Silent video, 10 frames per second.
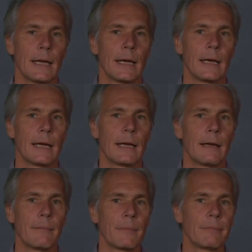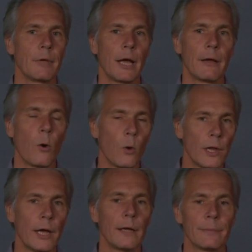not a whole
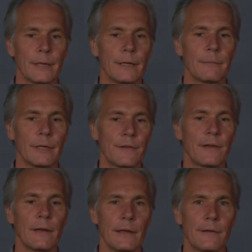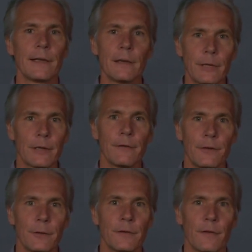lot, but still it's a little bit
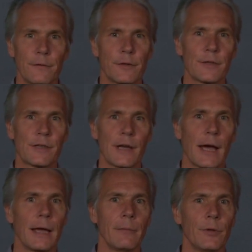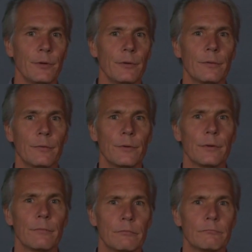confusing the first time you
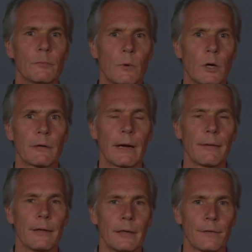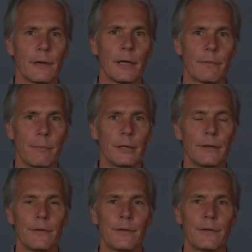walk around there. There's a lot of
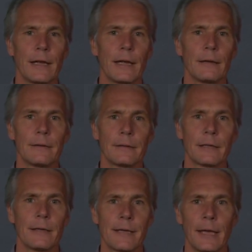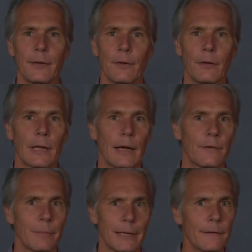buttons that can take you all kinds
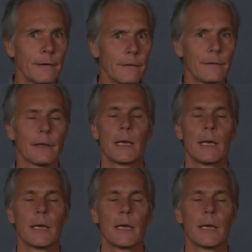of places.